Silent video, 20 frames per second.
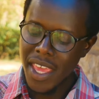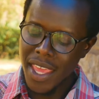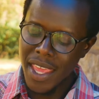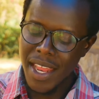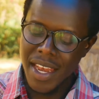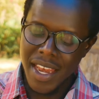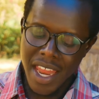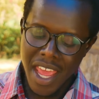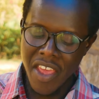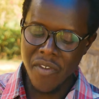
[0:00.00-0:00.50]

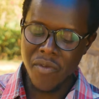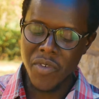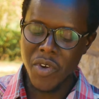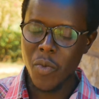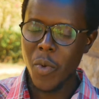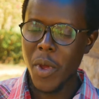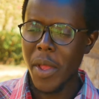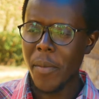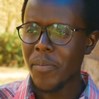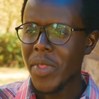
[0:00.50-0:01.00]
in
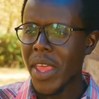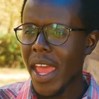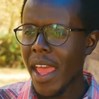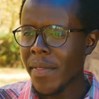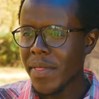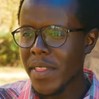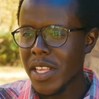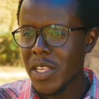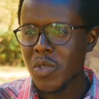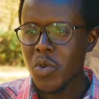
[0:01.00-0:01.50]
every way.
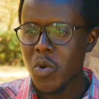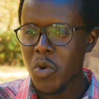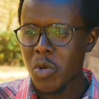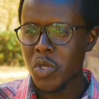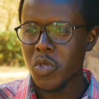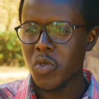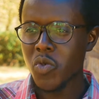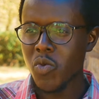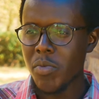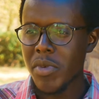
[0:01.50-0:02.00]
And this
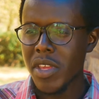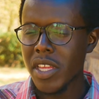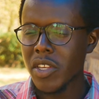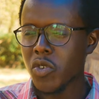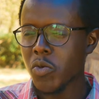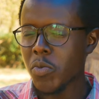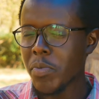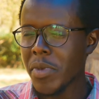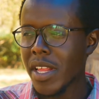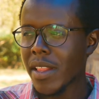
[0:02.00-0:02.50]
goes to
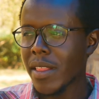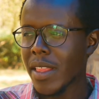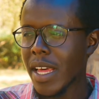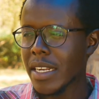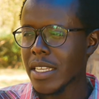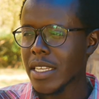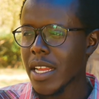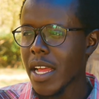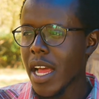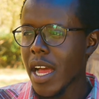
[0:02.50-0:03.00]
mean
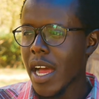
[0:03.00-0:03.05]
that